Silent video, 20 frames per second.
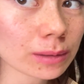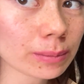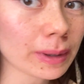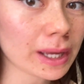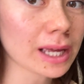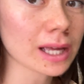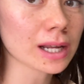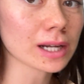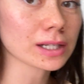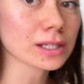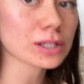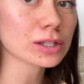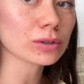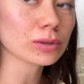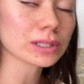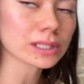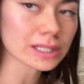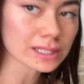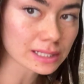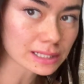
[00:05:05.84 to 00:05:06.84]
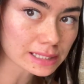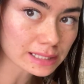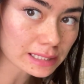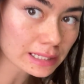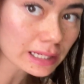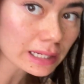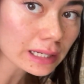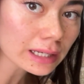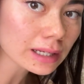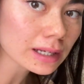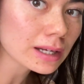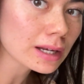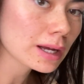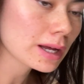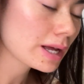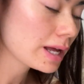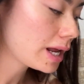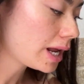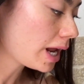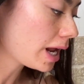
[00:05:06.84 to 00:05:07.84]
pan so it doesn't stick.
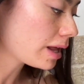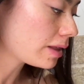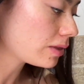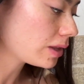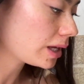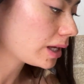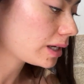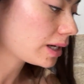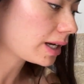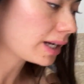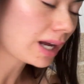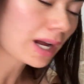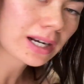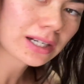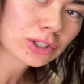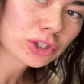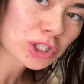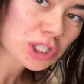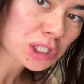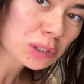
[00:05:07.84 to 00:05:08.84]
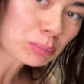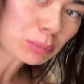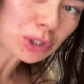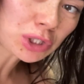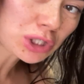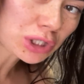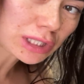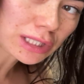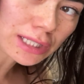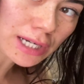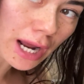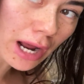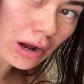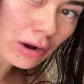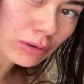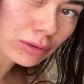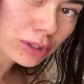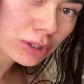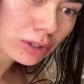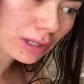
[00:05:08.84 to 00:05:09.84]
And then I kind of just smushed it
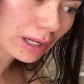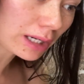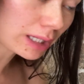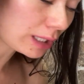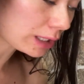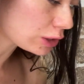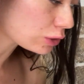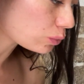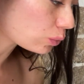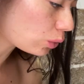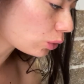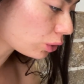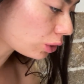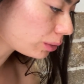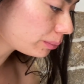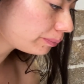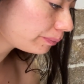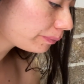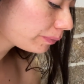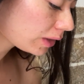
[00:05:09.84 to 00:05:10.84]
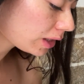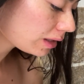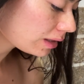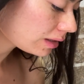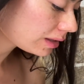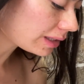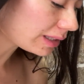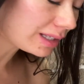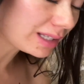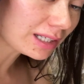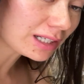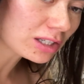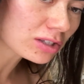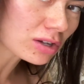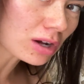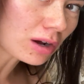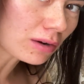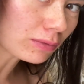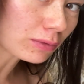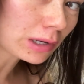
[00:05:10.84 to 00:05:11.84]
down so that it gets warm. The heat is
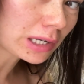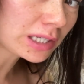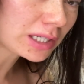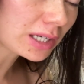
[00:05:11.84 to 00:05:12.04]
off right